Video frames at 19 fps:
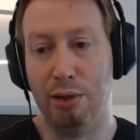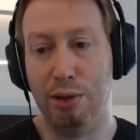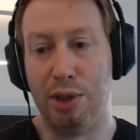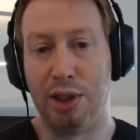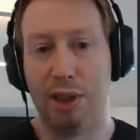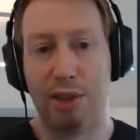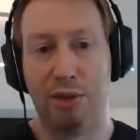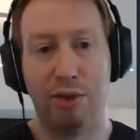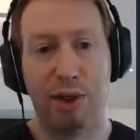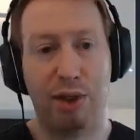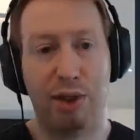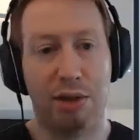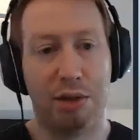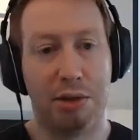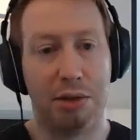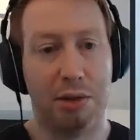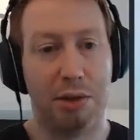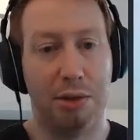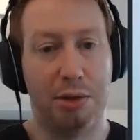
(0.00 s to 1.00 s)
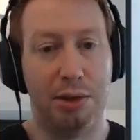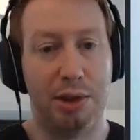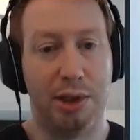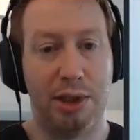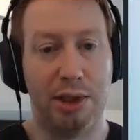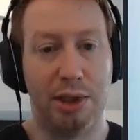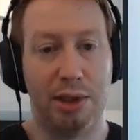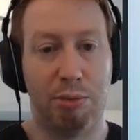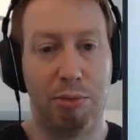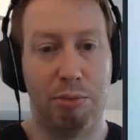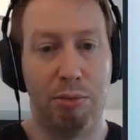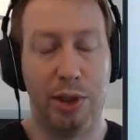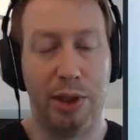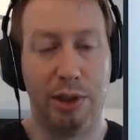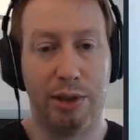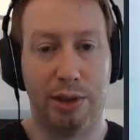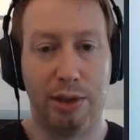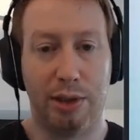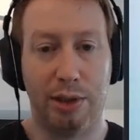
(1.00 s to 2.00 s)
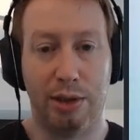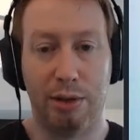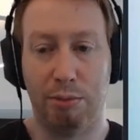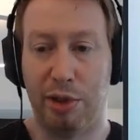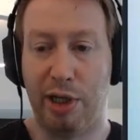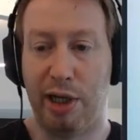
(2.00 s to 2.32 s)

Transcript: using its features, using its